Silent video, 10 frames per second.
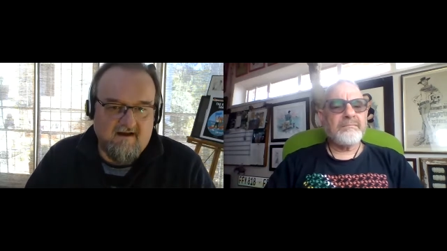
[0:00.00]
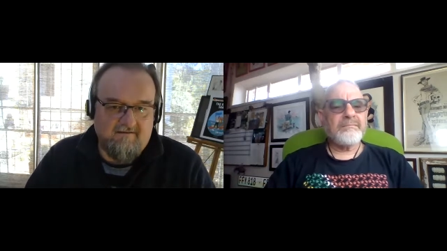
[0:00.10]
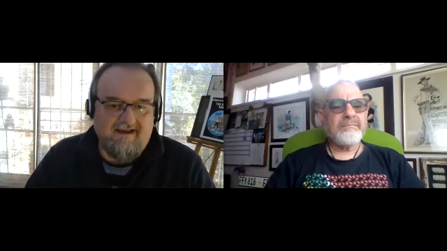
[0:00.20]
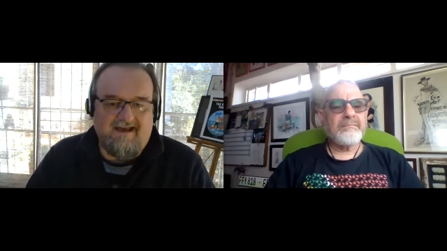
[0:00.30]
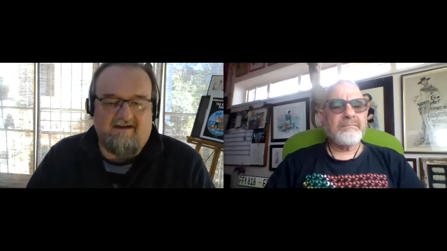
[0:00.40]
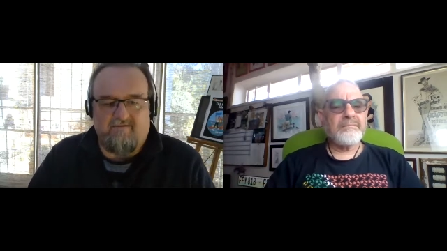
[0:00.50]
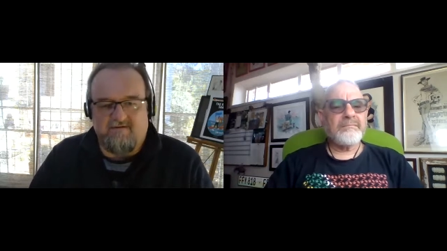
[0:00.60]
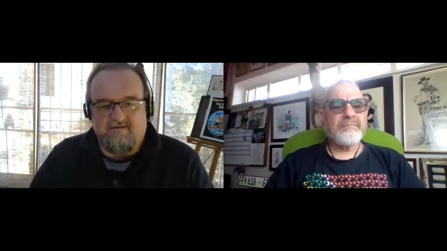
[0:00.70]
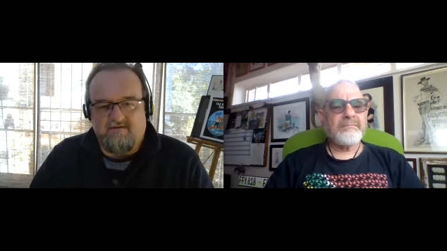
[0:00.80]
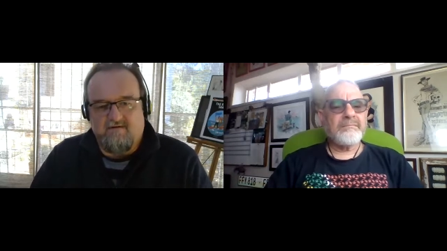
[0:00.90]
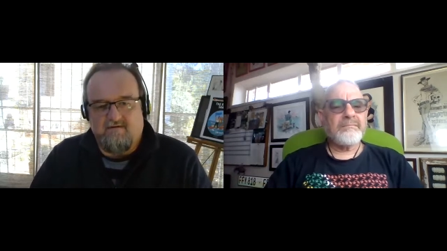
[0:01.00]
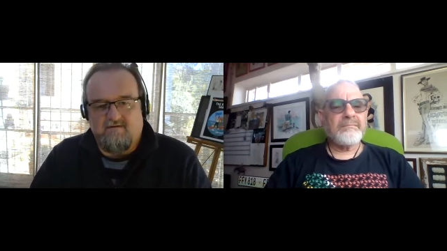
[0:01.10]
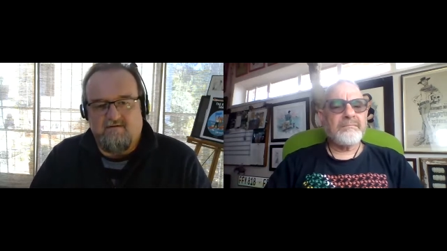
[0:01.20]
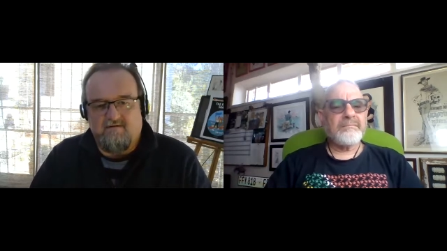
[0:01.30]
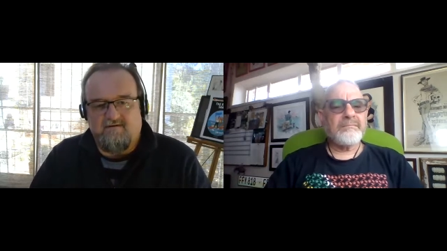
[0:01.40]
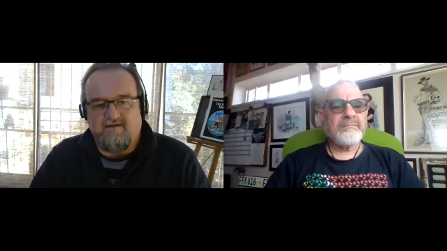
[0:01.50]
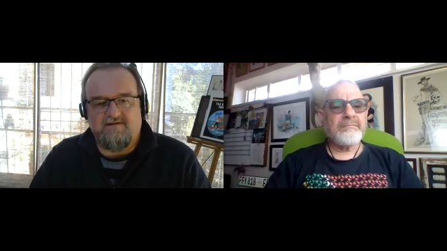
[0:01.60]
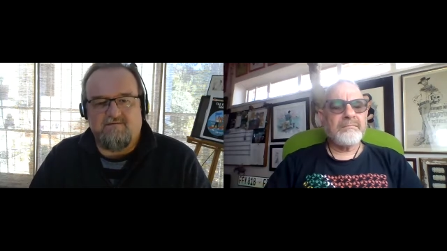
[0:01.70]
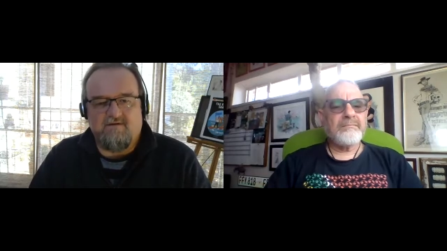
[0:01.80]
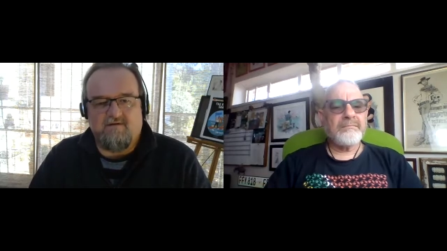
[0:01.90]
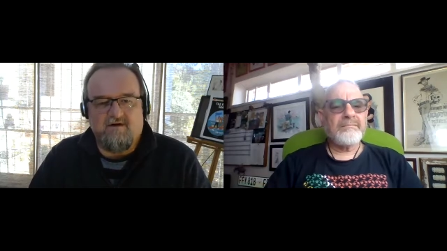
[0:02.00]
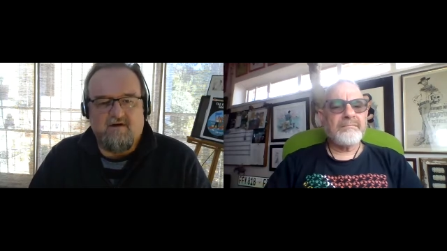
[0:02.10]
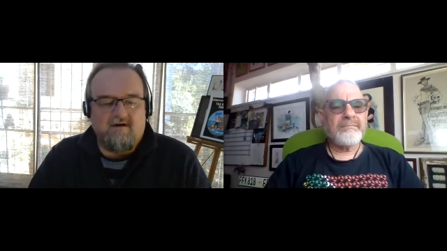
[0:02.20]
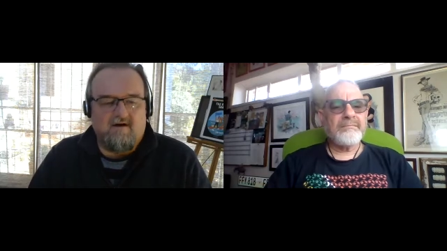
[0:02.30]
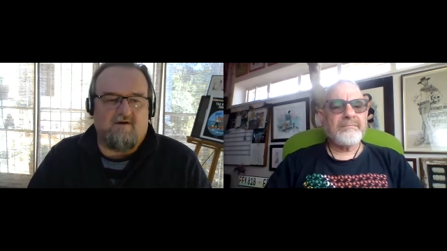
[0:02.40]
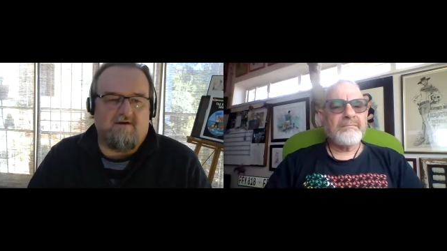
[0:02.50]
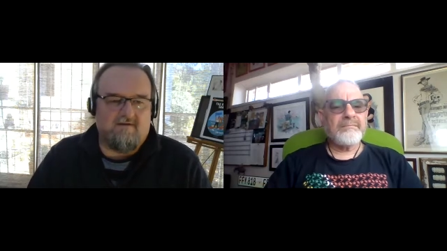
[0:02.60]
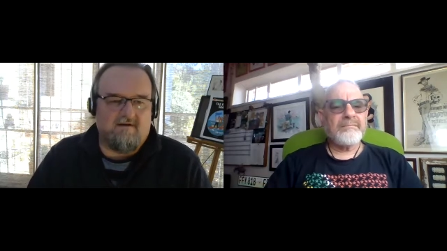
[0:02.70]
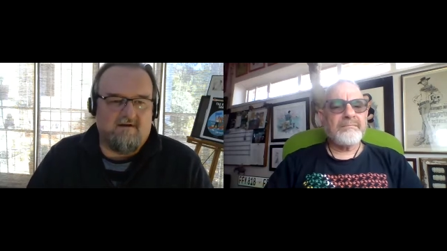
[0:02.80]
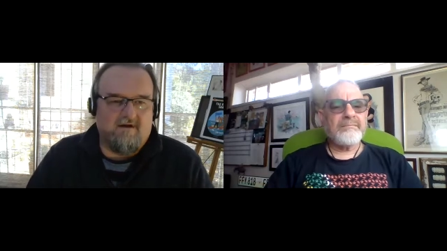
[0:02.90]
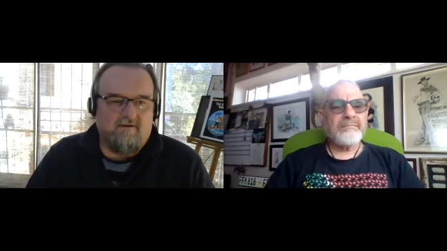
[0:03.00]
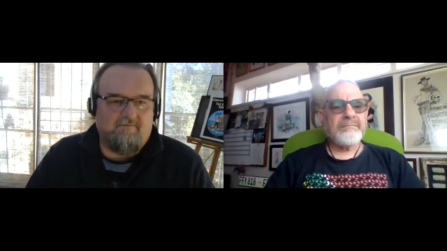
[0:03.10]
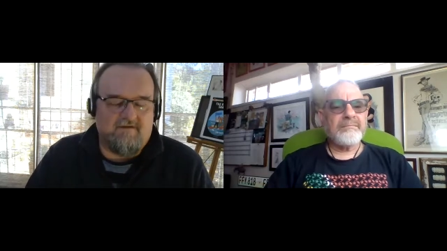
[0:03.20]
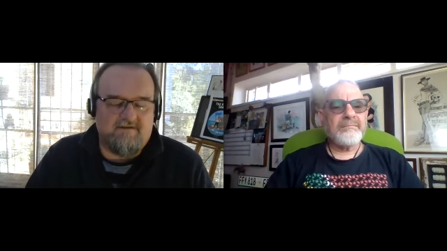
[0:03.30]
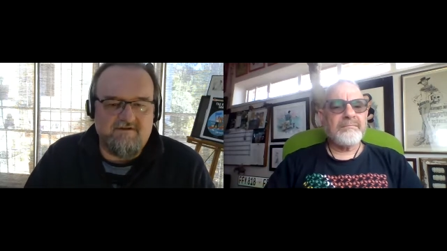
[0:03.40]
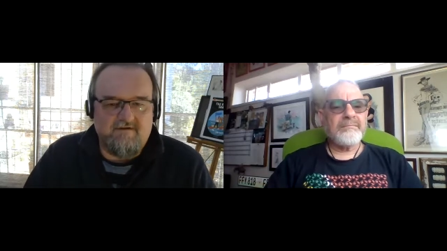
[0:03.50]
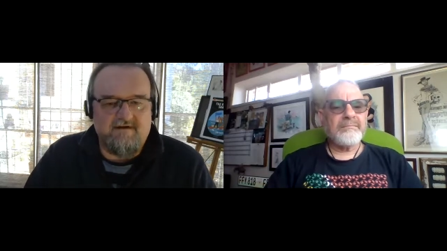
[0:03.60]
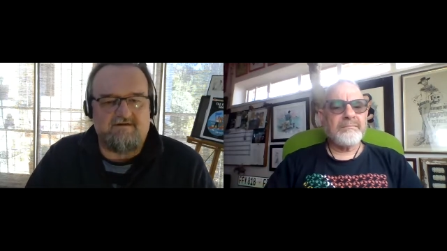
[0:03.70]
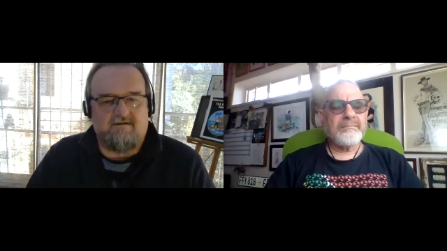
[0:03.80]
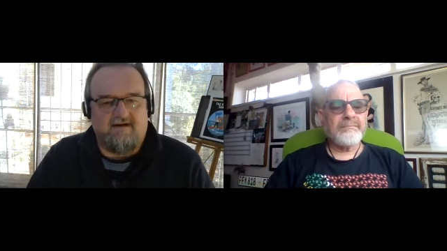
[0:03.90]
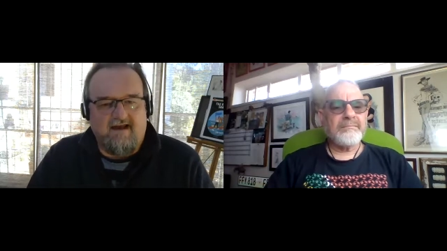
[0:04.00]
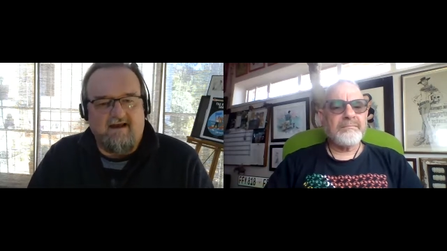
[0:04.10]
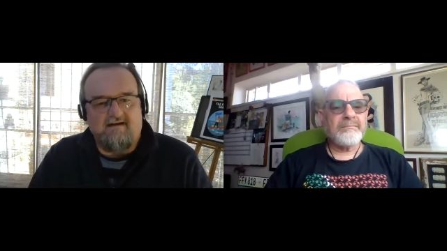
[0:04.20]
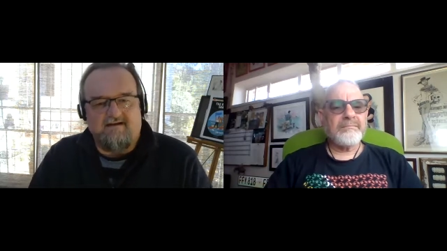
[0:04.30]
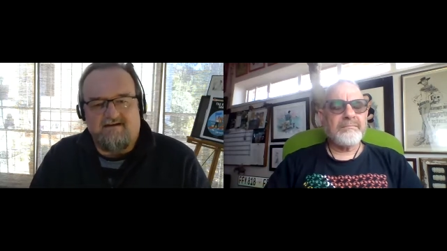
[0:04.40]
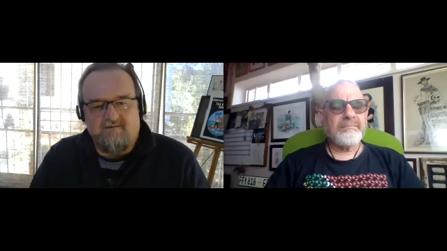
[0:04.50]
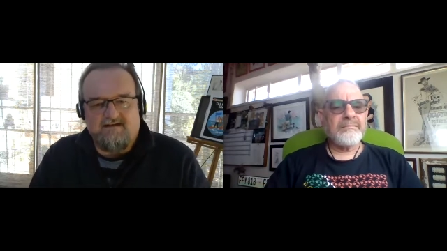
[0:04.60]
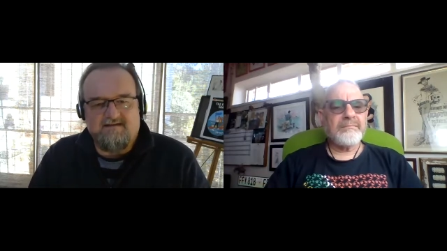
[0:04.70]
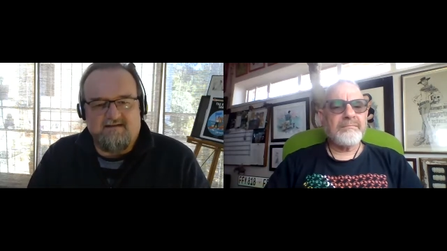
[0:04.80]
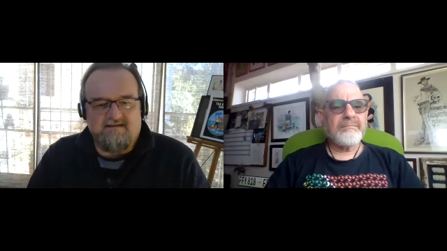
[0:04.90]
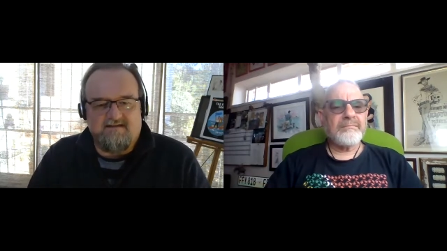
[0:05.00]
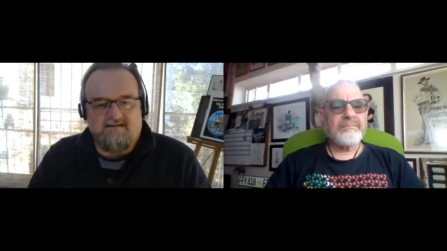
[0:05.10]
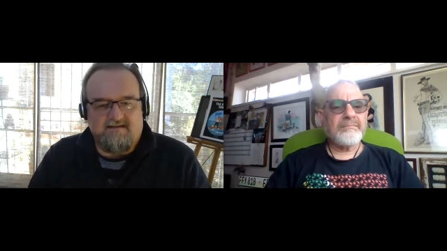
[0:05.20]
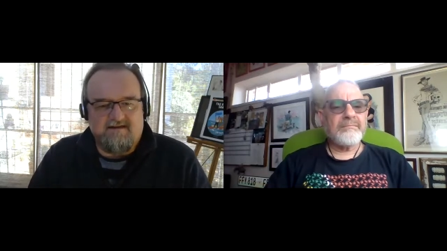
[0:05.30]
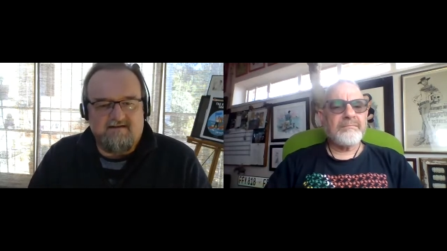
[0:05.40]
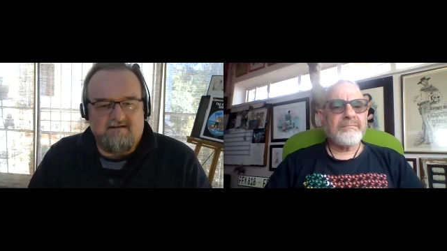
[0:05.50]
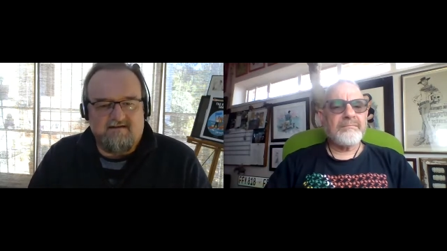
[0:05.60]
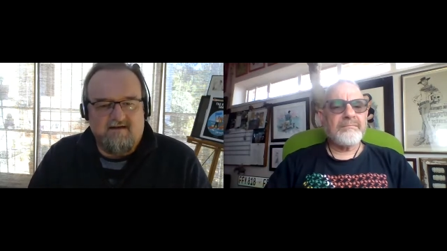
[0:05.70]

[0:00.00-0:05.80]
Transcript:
Speaker 1: they haven't. And that's where a lot of the frustration and anger that 26 years later